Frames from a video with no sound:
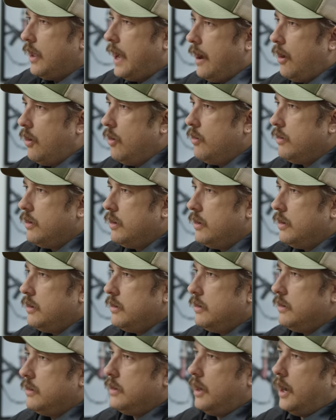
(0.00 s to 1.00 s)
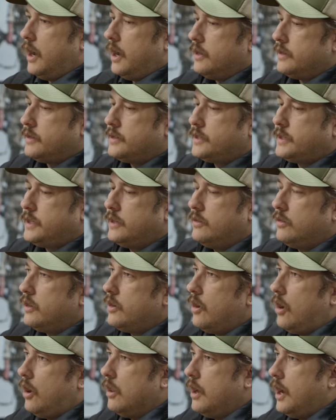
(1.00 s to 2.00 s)
out, seal
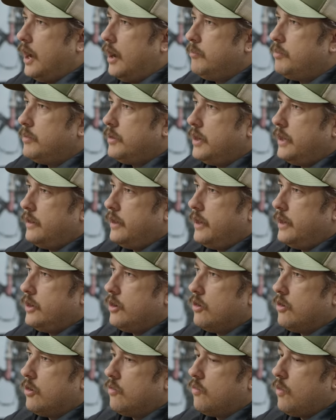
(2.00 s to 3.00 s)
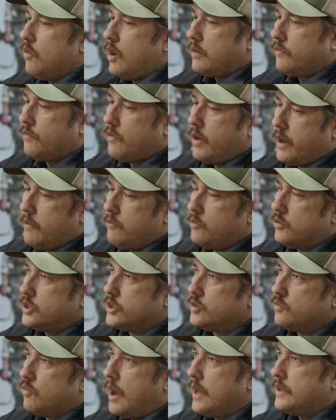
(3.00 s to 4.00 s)
it all up, and then your ruck frame will
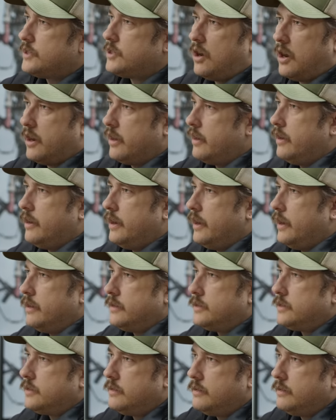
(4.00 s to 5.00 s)
just rest on it, and it's